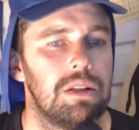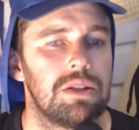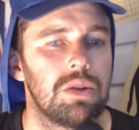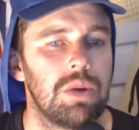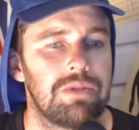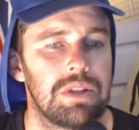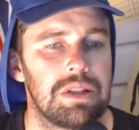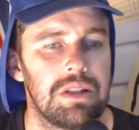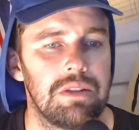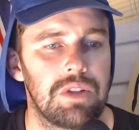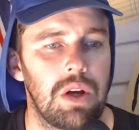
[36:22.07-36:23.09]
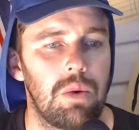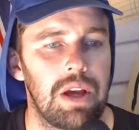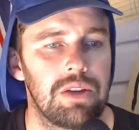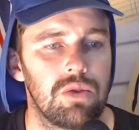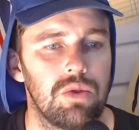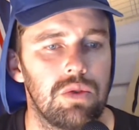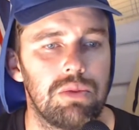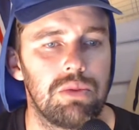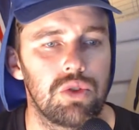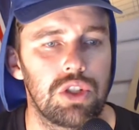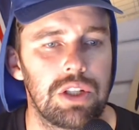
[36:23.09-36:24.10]
So we have to sift our way through the
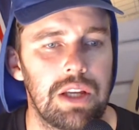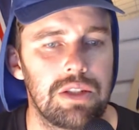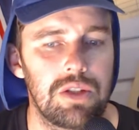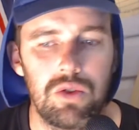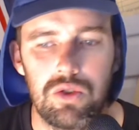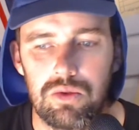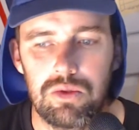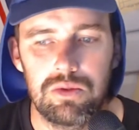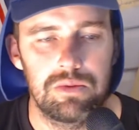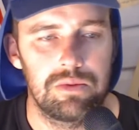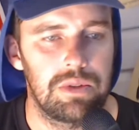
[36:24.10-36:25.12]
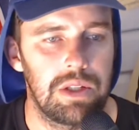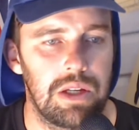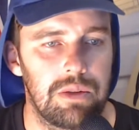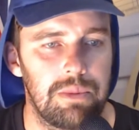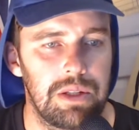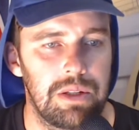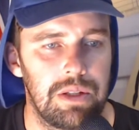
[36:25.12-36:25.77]
bullshit as usual. You know what I mean?